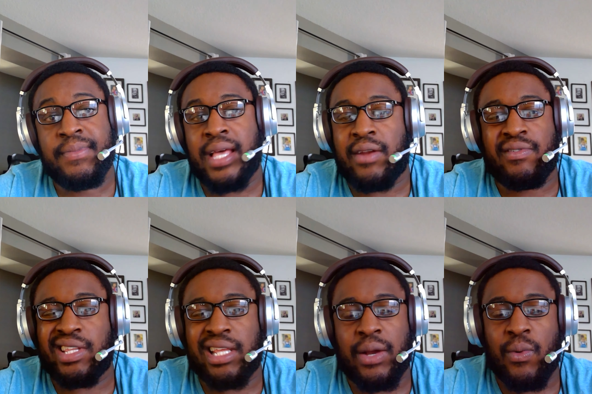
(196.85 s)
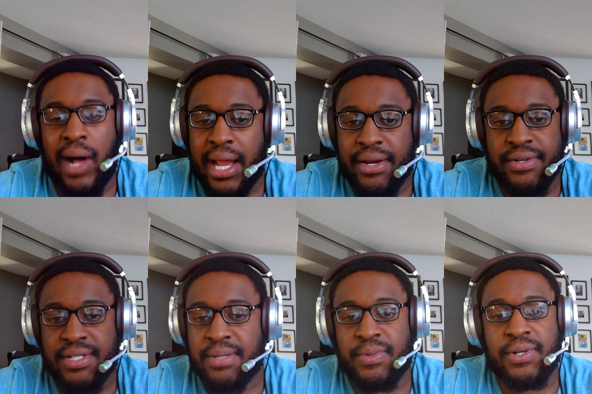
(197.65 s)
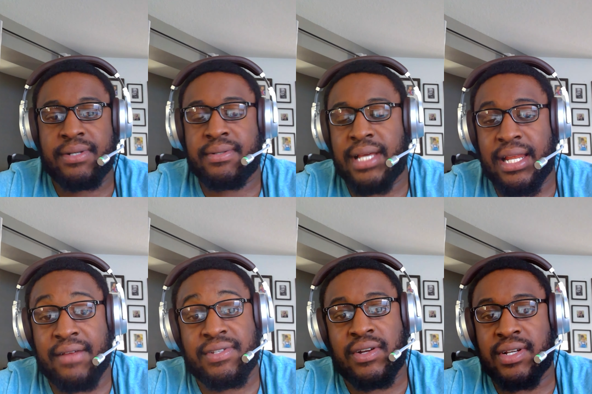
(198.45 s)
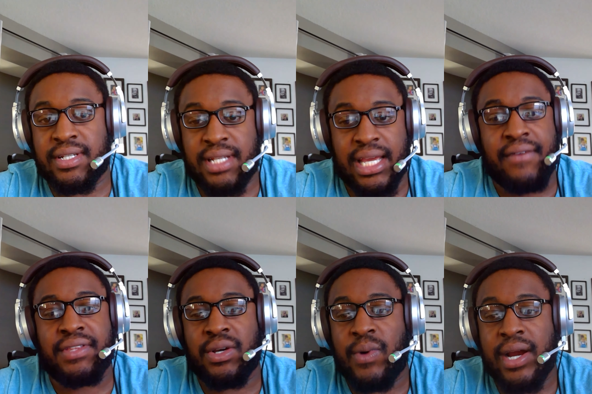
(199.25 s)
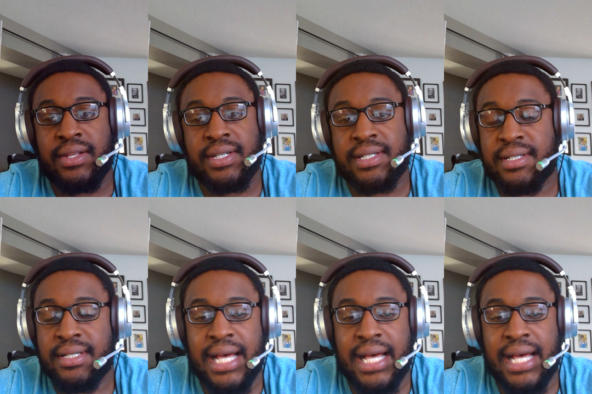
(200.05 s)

I don't really like wires anymore now that I've started to take everything wireless.